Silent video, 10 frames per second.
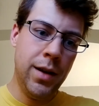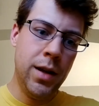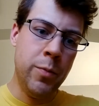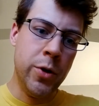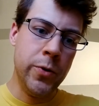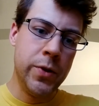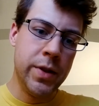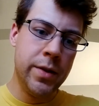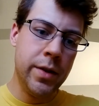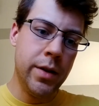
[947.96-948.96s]

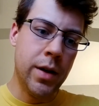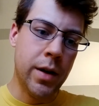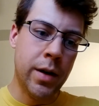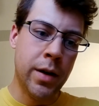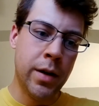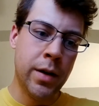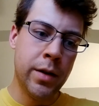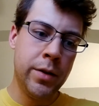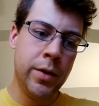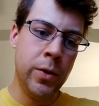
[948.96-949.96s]
Hebrews
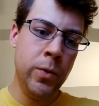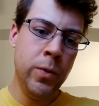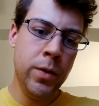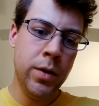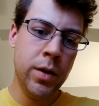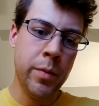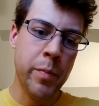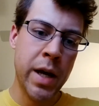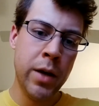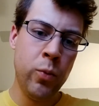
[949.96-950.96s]
2.
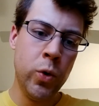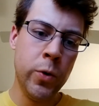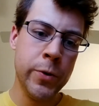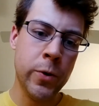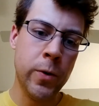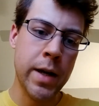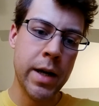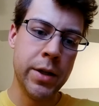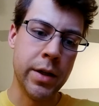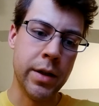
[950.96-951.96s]
Man rules
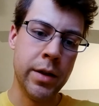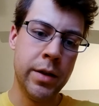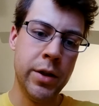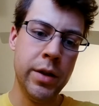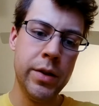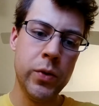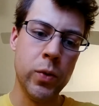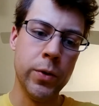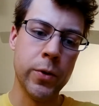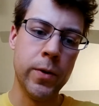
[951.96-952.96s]
creation. Jesus
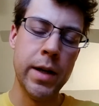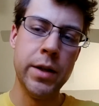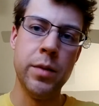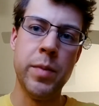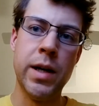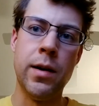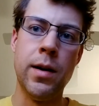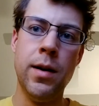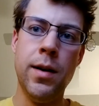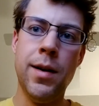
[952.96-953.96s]
rules creation better.